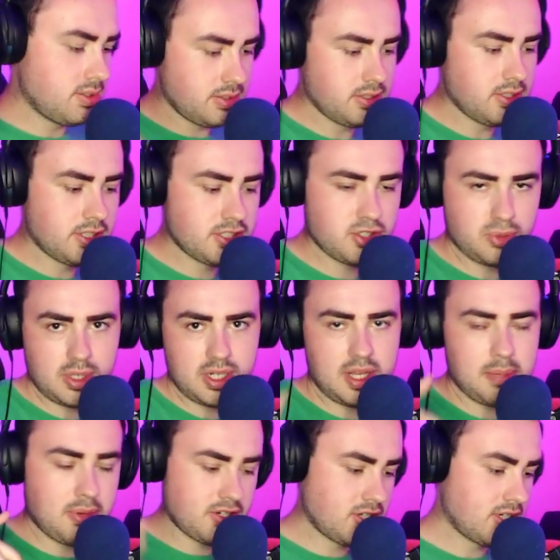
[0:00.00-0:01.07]
1920
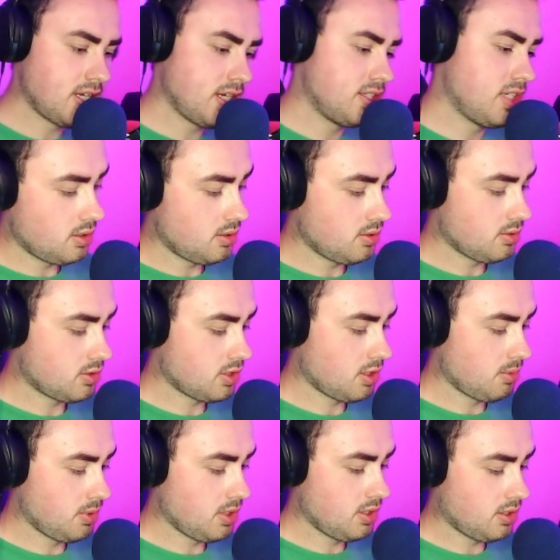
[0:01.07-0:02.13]
by 1080. So
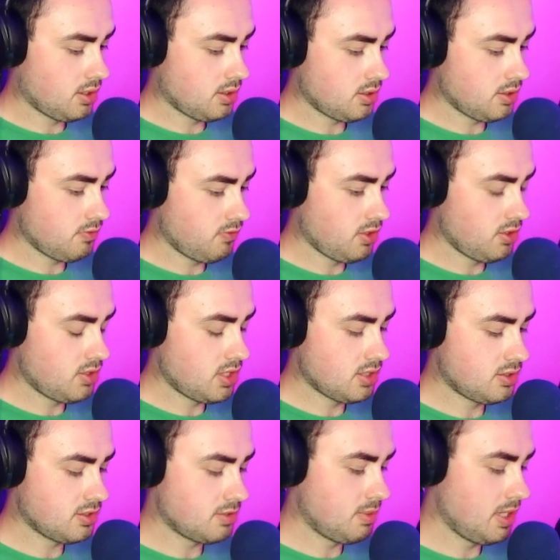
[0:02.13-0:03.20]
we've got view
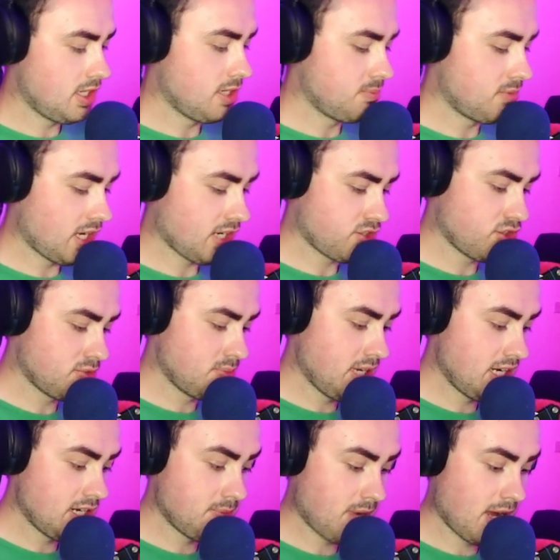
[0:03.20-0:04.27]
distance medium, textures
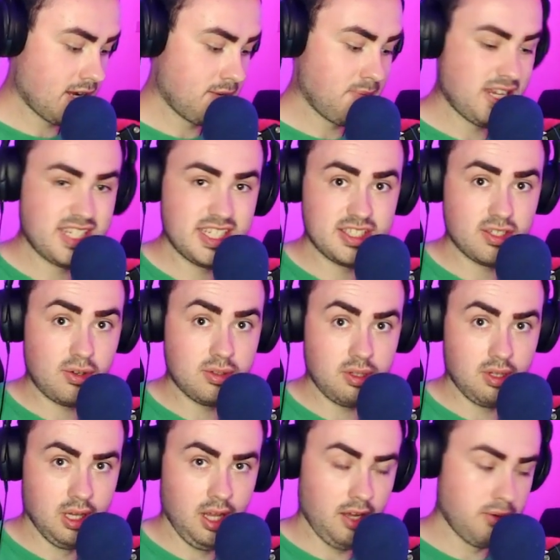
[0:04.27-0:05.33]
medium, and meshes on
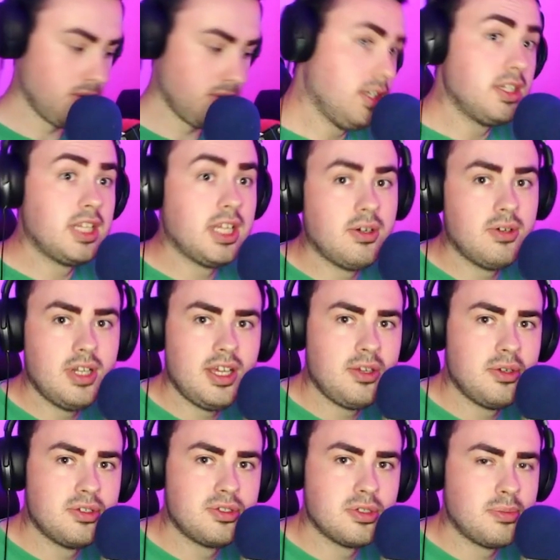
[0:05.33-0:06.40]
low. Now I'll let you
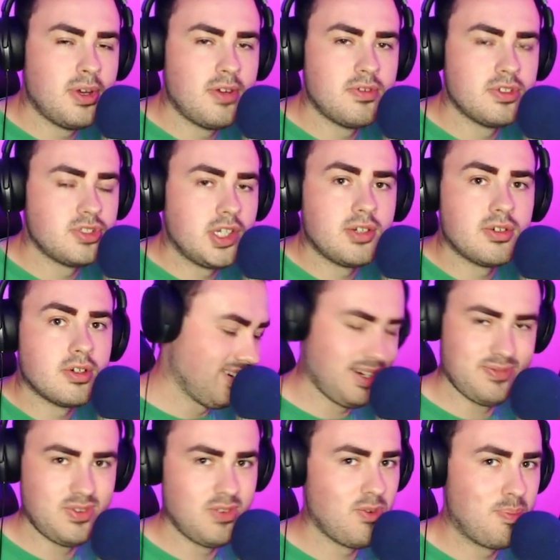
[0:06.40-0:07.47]
into a bit of a secret.
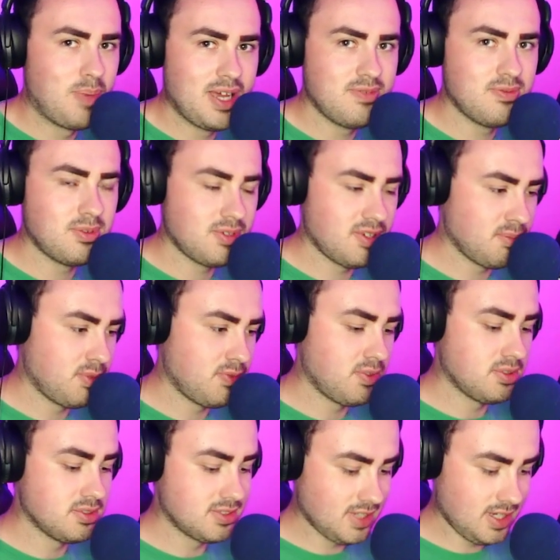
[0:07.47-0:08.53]
I've never played Fortnite
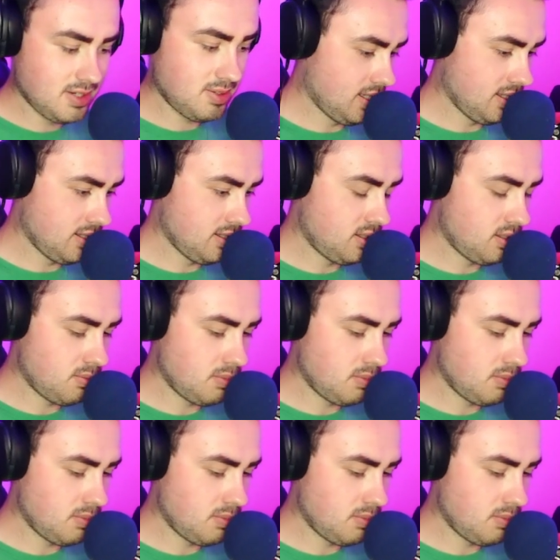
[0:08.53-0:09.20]
before, so this should be